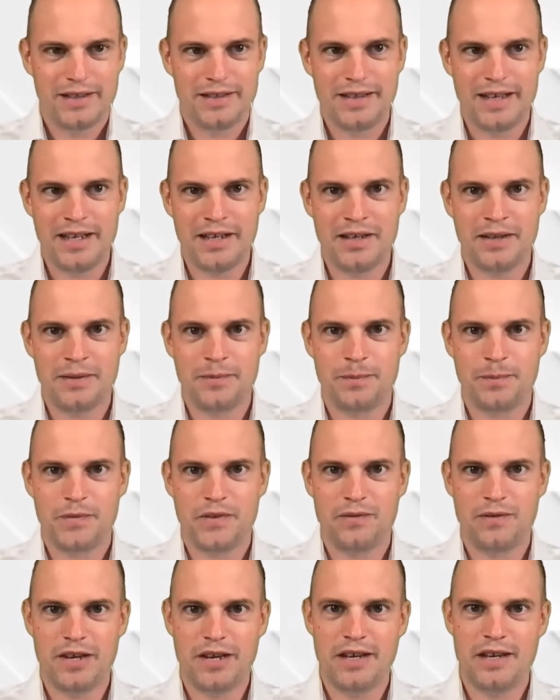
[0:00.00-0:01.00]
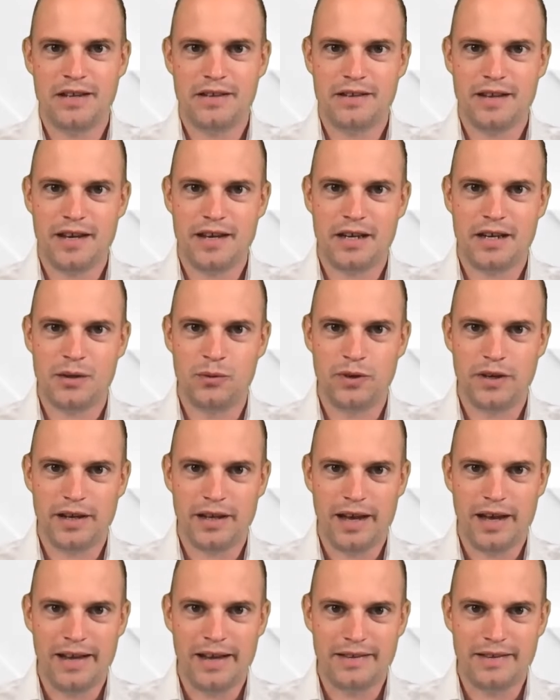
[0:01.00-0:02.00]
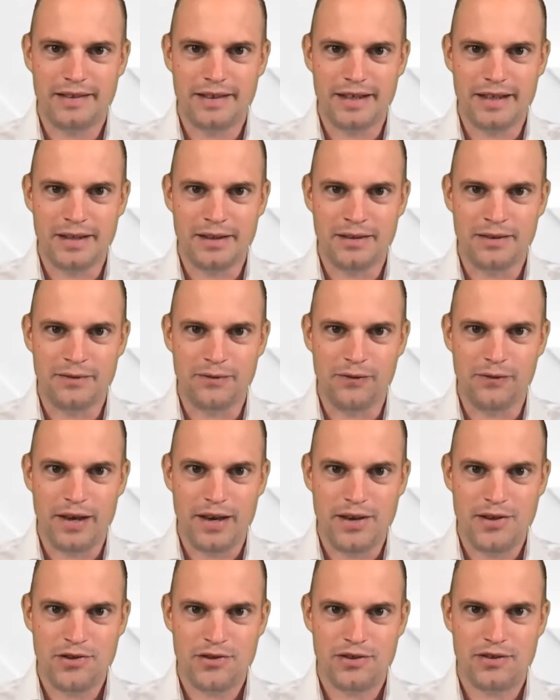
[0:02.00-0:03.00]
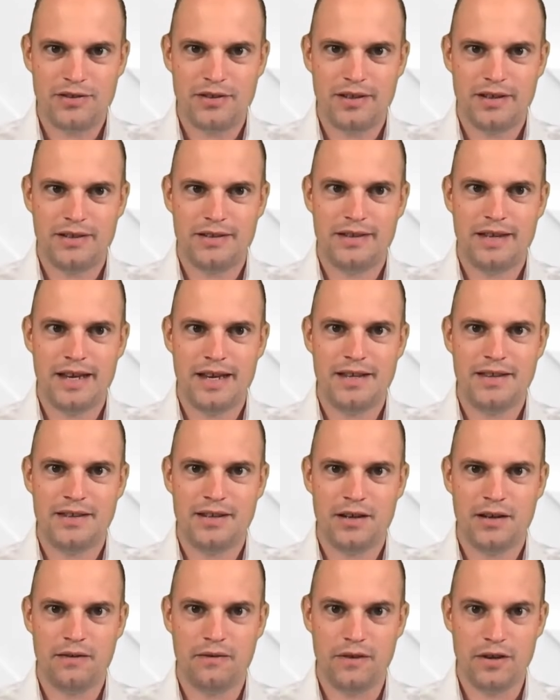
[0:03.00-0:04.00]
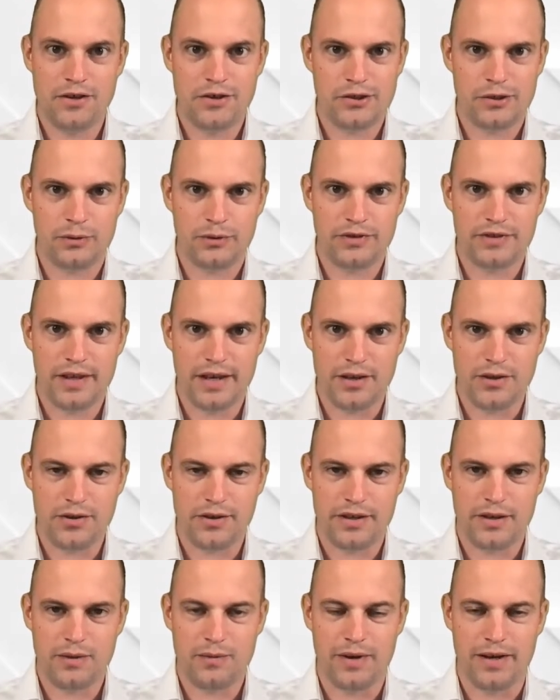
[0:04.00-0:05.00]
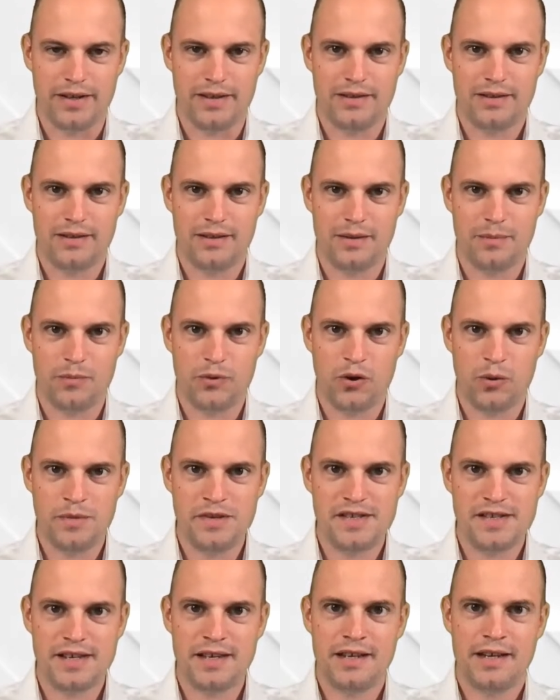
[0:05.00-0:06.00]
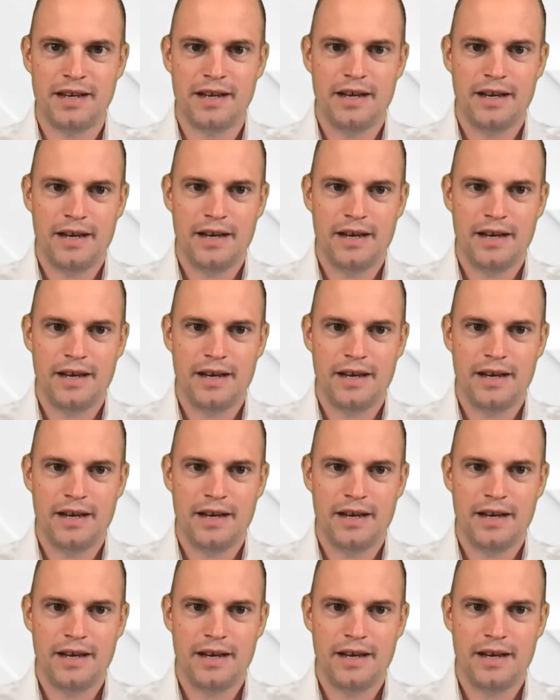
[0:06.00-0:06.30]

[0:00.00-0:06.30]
Then we take a look at inflation data, which looks actually quite promising.